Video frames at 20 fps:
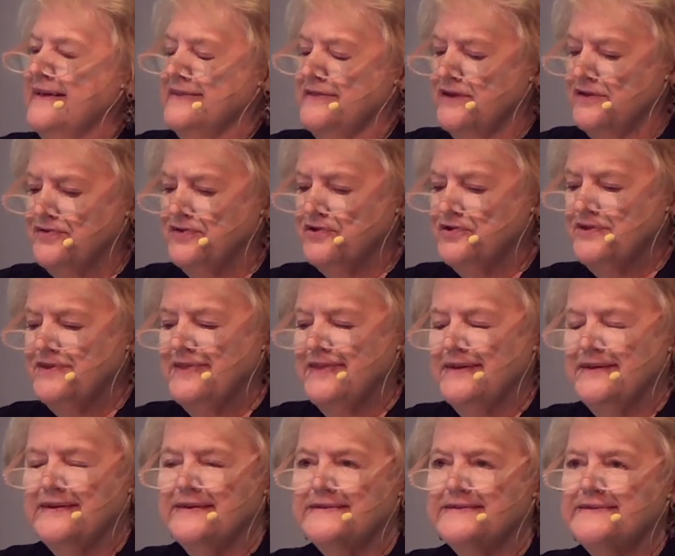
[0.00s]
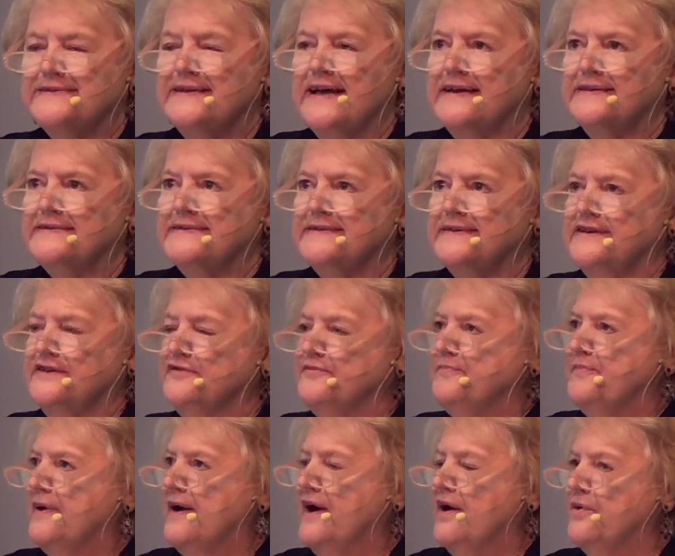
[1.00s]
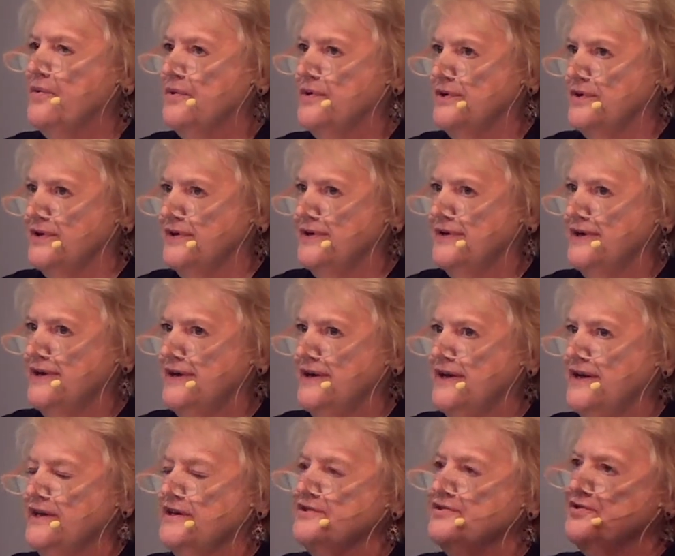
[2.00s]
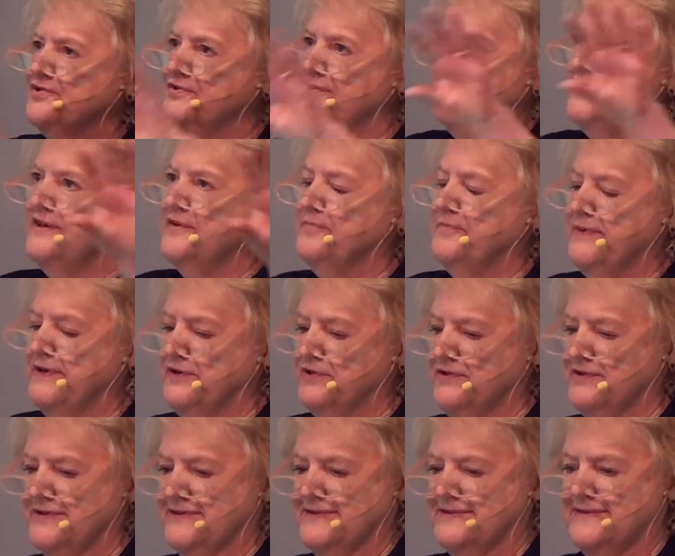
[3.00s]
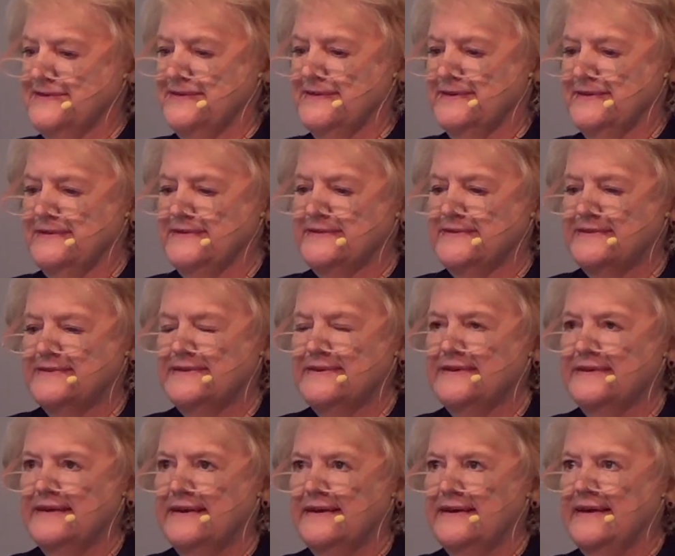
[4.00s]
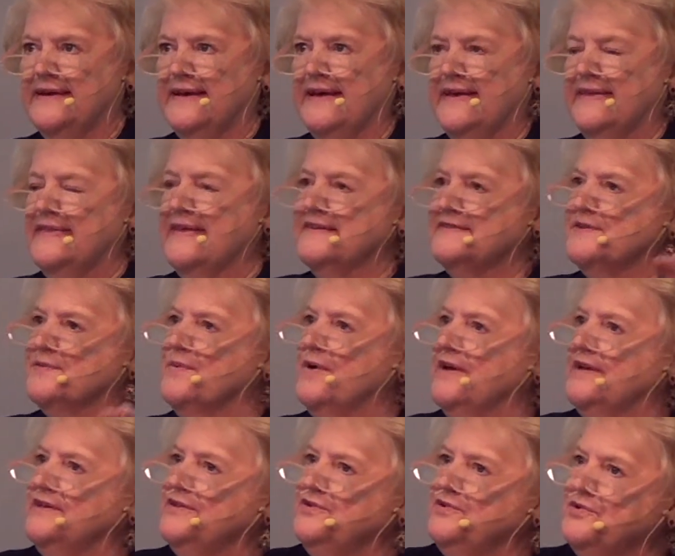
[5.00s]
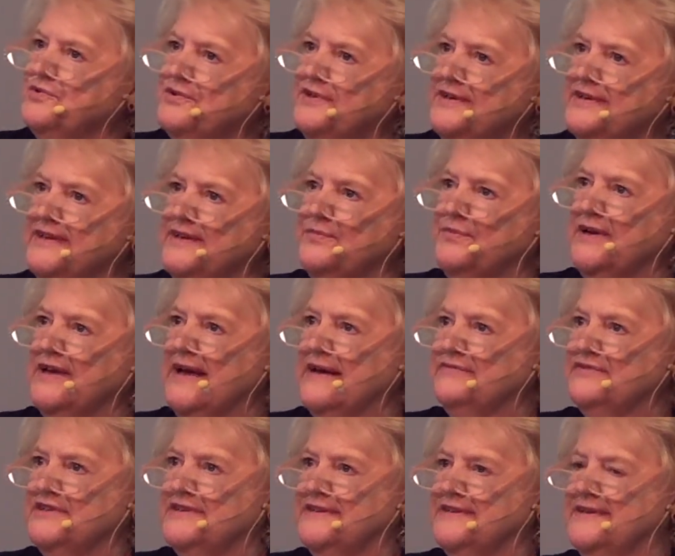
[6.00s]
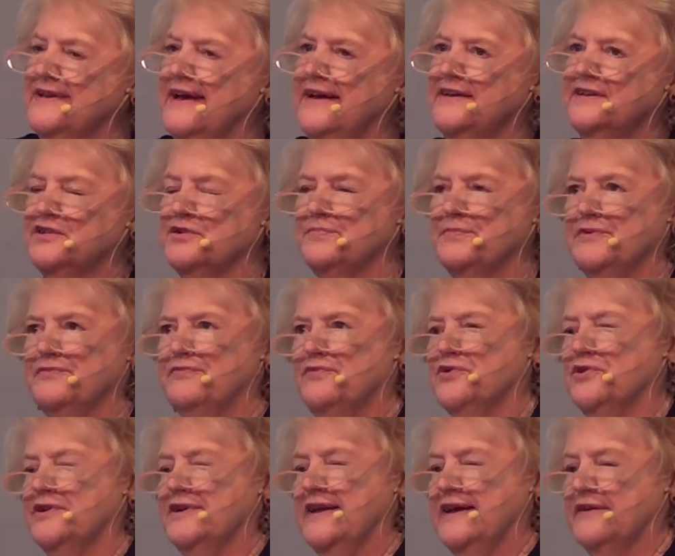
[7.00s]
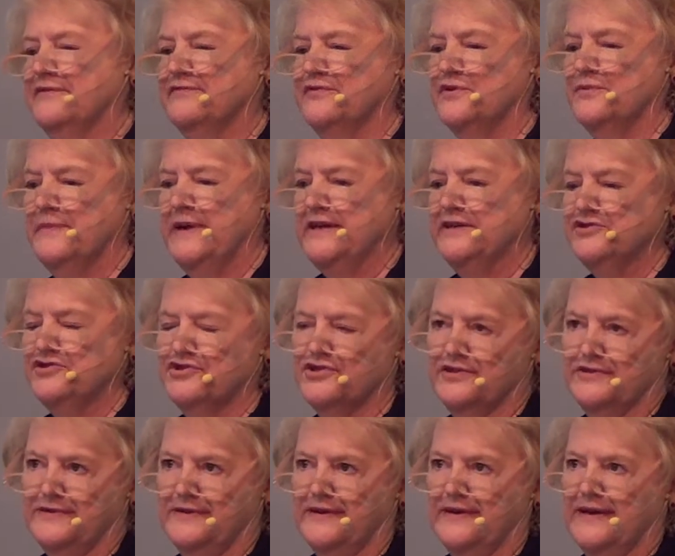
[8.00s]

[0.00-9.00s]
The third thing is not to give power to the appearances. That's why in unity we have a denial before an affirmation.